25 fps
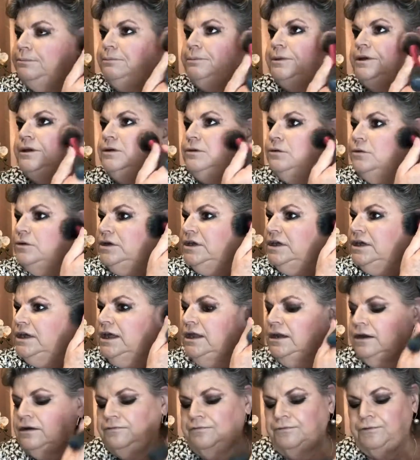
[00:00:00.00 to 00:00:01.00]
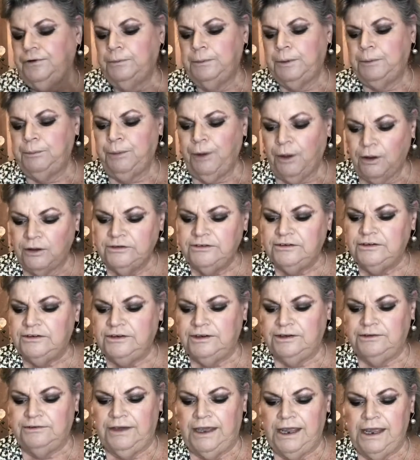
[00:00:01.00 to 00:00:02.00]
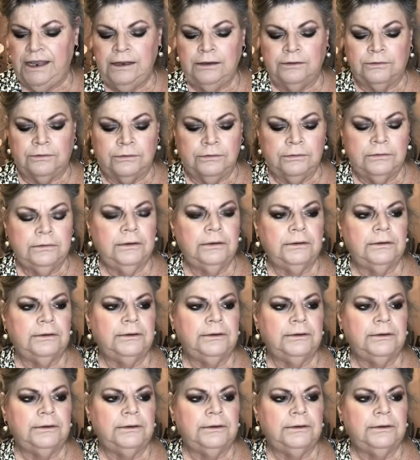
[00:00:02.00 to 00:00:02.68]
But looking at it from a positive angle,